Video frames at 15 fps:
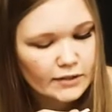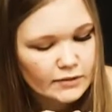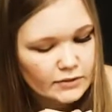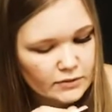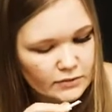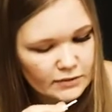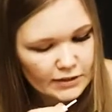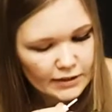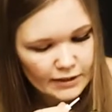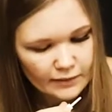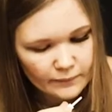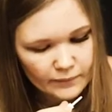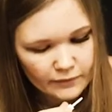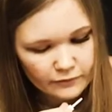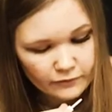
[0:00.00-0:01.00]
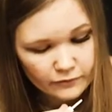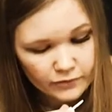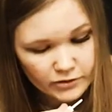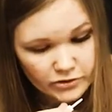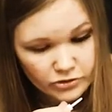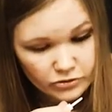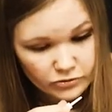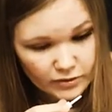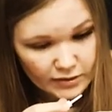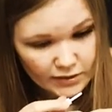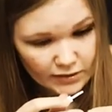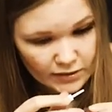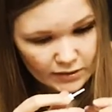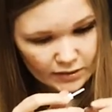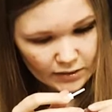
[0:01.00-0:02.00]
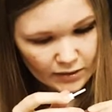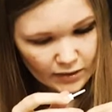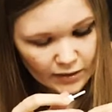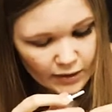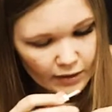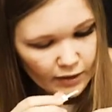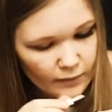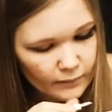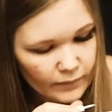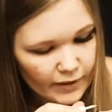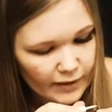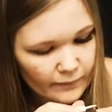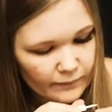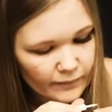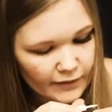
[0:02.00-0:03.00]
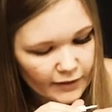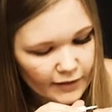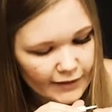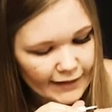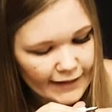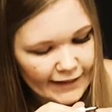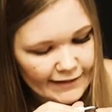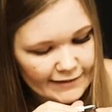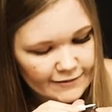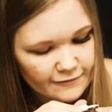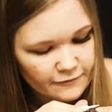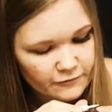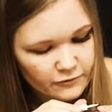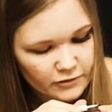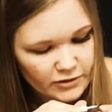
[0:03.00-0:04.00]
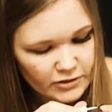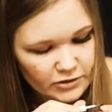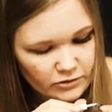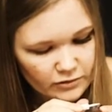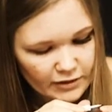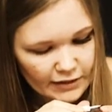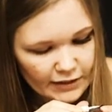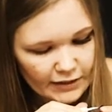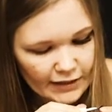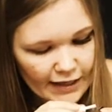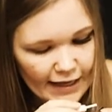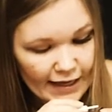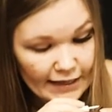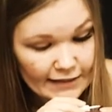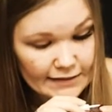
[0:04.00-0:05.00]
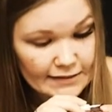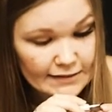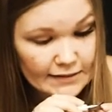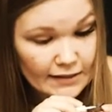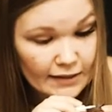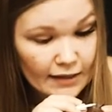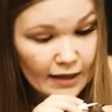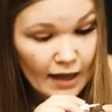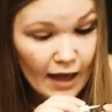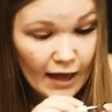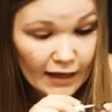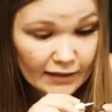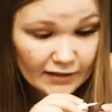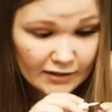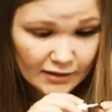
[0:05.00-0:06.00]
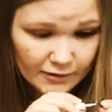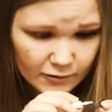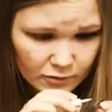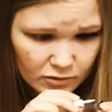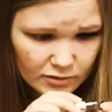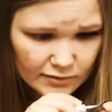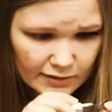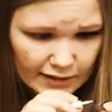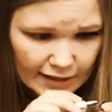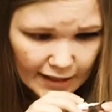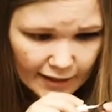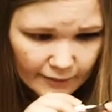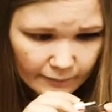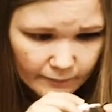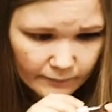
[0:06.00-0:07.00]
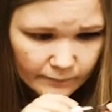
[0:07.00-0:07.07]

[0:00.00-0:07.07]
to get a bit frustrated, but I'm not as frustrated as I usually am.